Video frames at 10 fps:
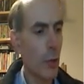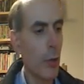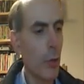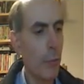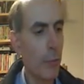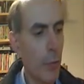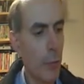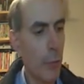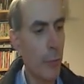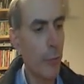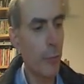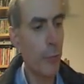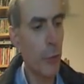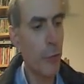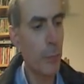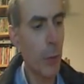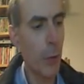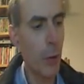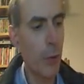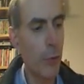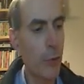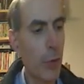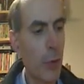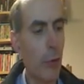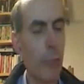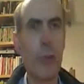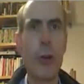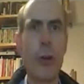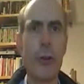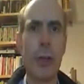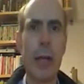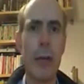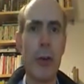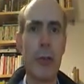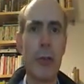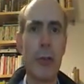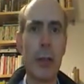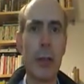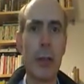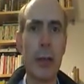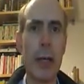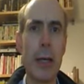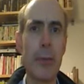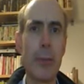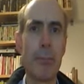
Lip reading: the very first part of a charging characteristic like that.